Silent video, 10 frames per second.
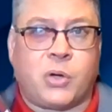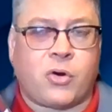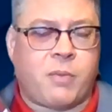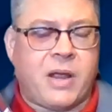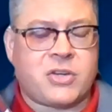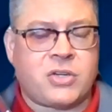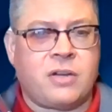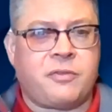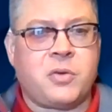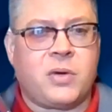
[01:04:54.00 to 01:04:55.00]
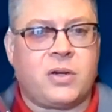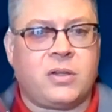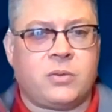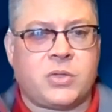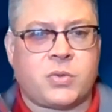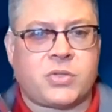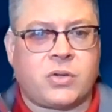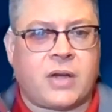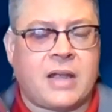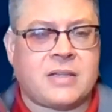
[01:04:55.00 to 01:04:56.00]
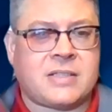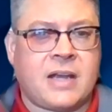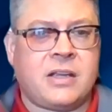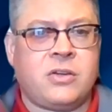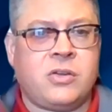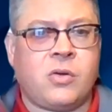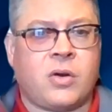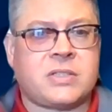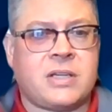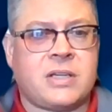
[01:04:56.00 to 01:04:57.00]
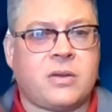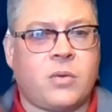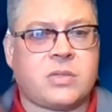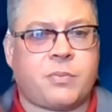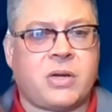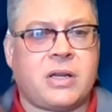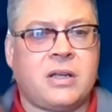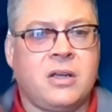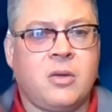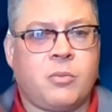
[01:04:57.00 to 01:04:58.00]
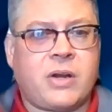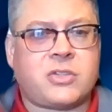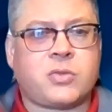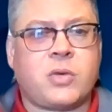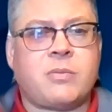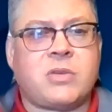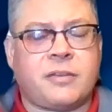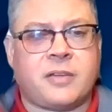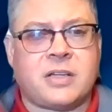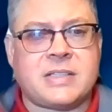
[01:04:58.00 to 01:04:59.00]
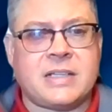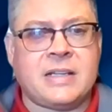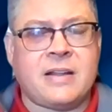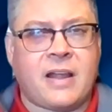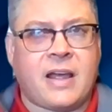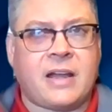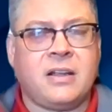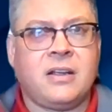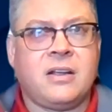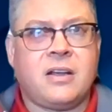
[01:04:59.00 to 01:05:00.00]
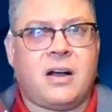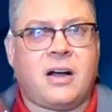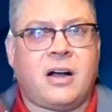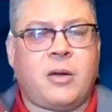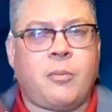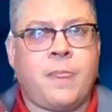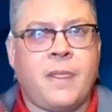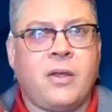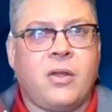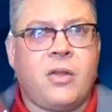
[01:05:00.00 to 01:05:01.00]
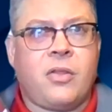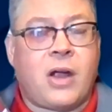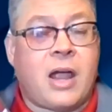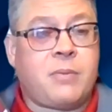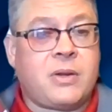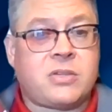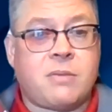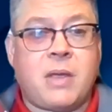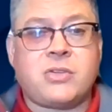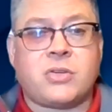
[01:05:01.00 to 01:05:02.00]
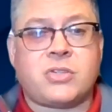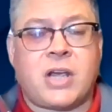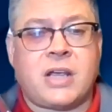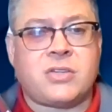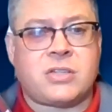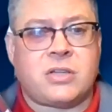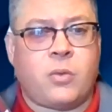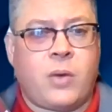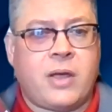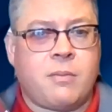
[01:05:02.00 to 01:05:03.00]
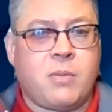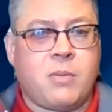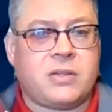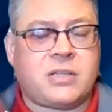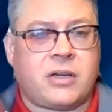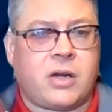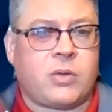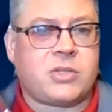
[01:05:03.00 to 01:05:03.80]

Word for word: perturbation, if you will, which was Hurricane Sandy in New York City, there was a pretty pretty extreme difference in that um, there had been some major changes in the way the military